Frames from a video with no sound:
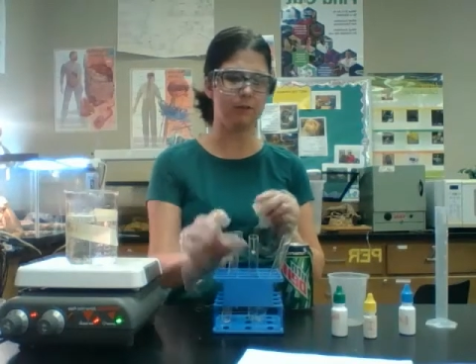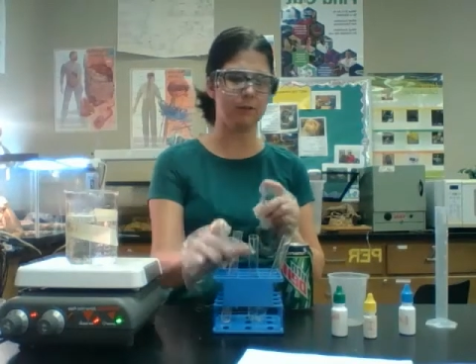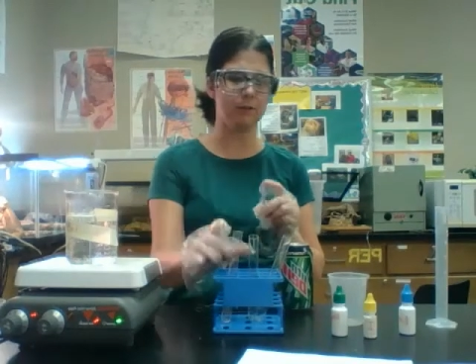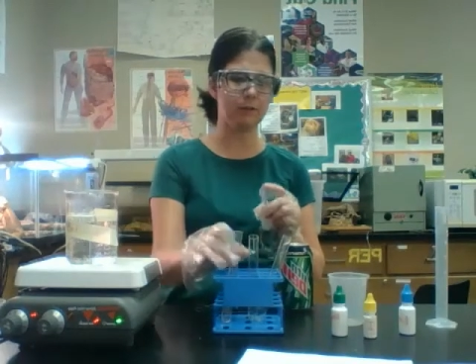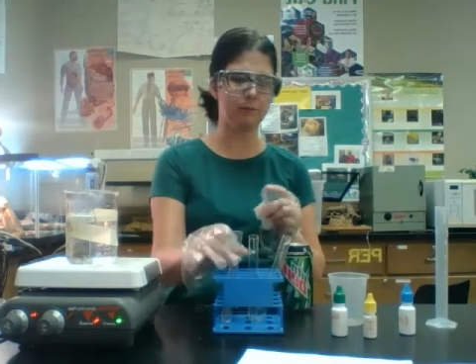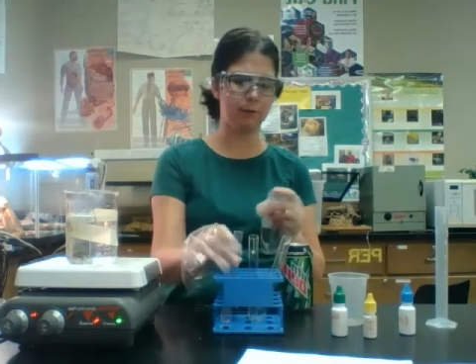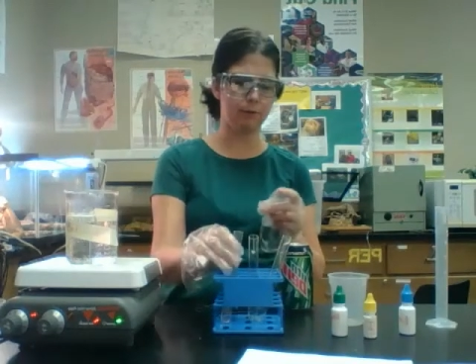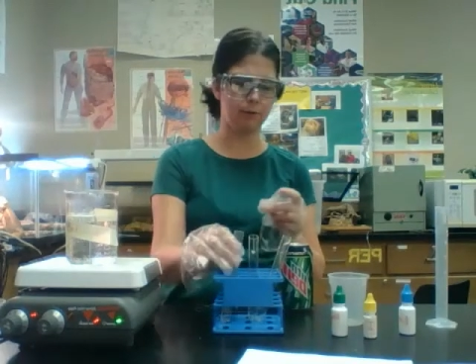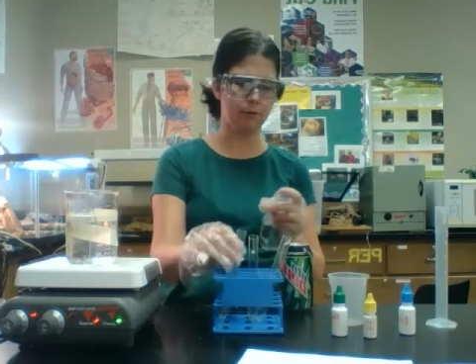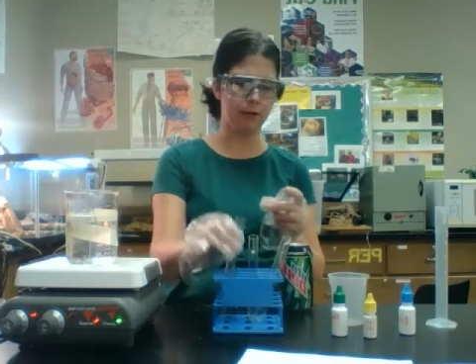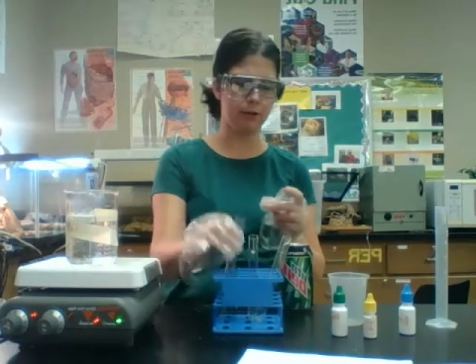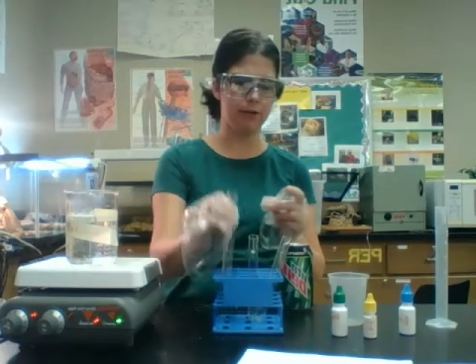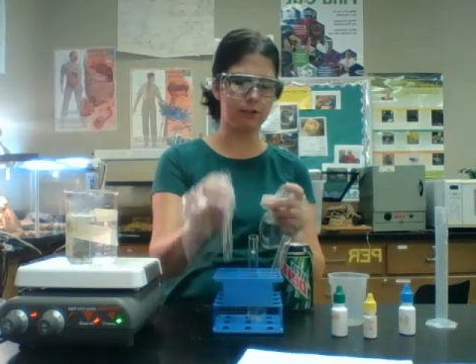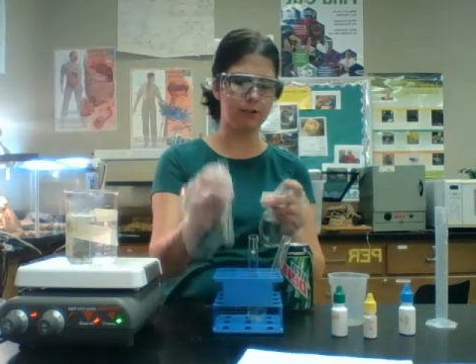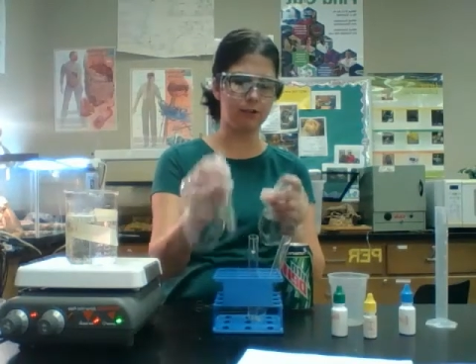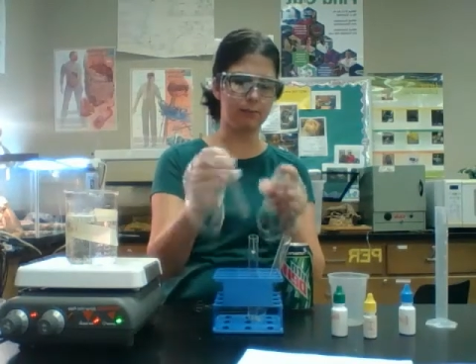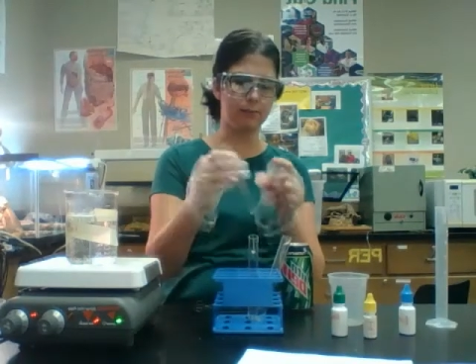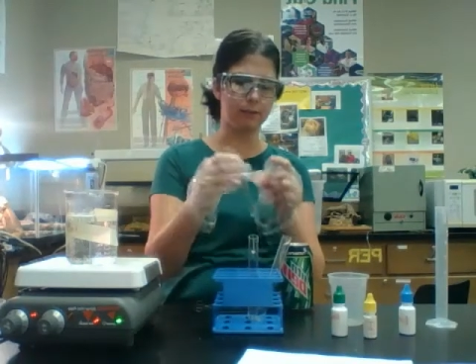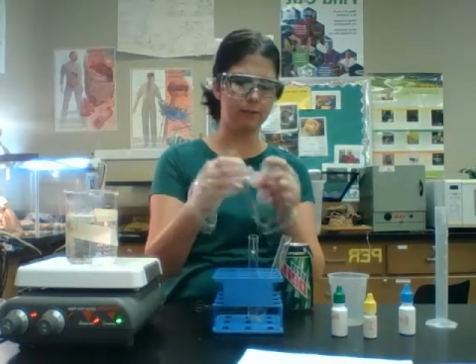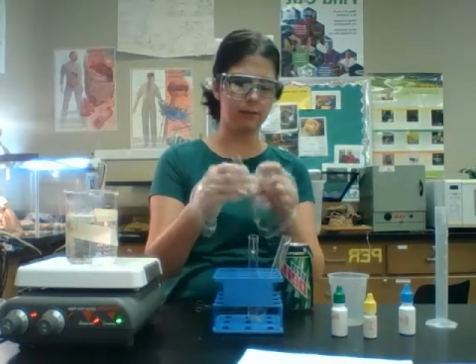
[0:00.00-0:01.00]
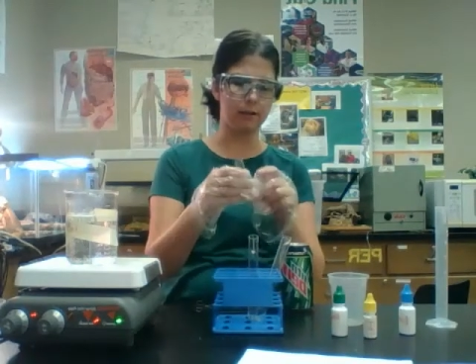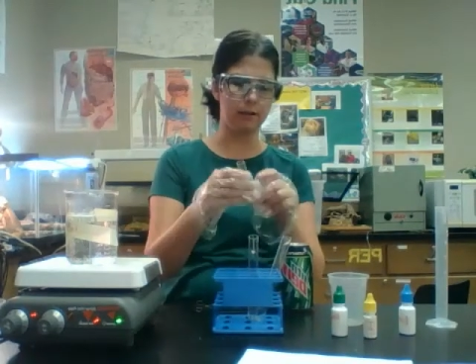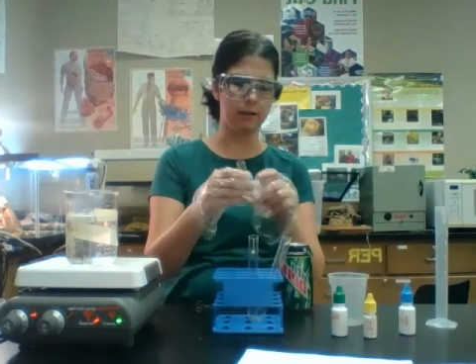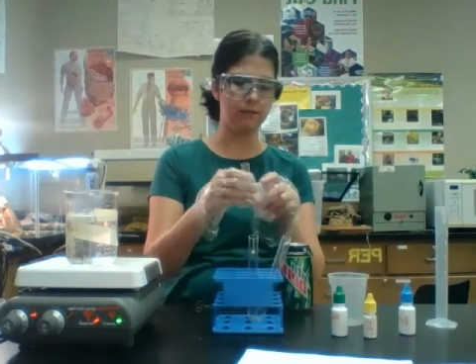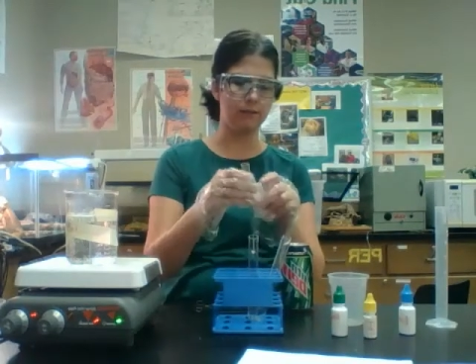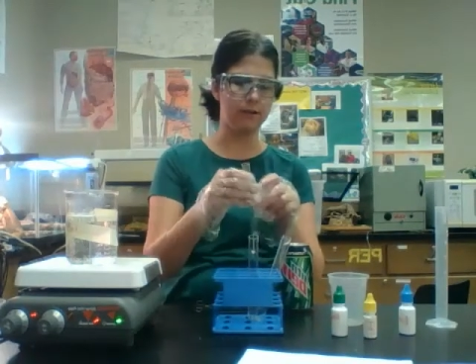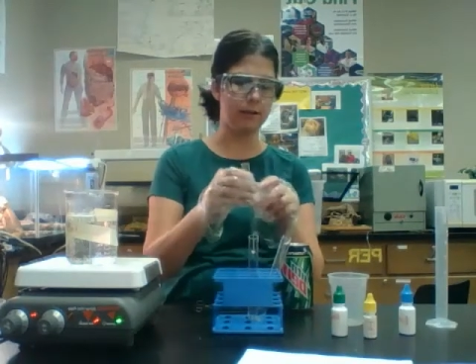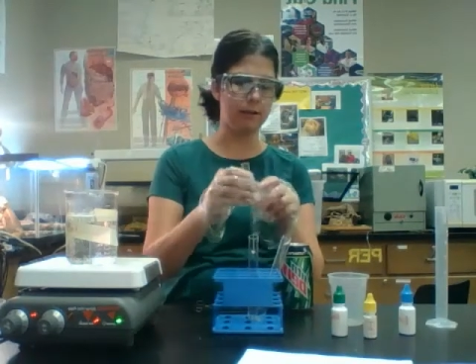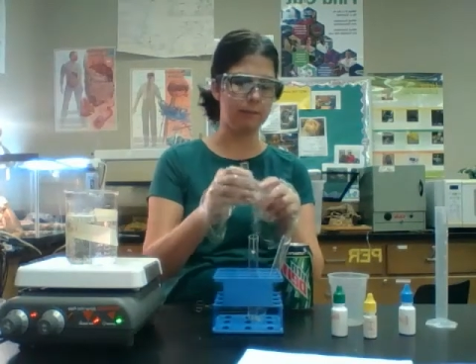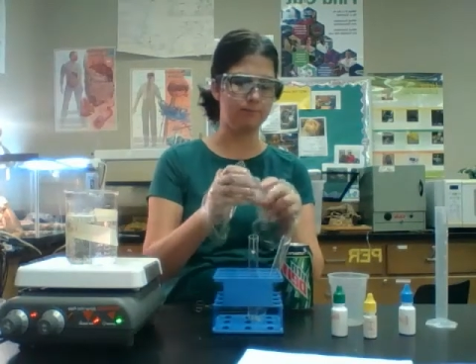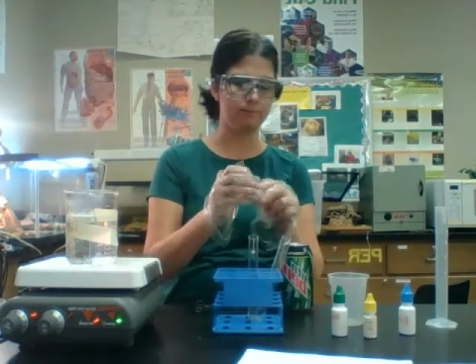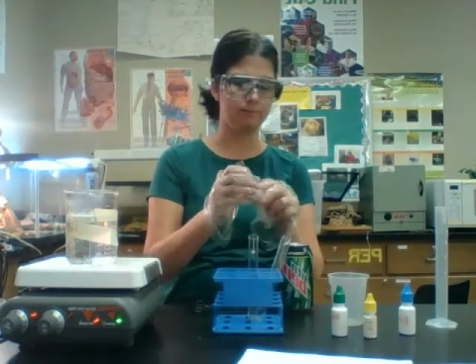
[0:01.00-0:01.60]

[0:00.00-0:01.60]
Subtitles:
to do this before you actually put your gloves on,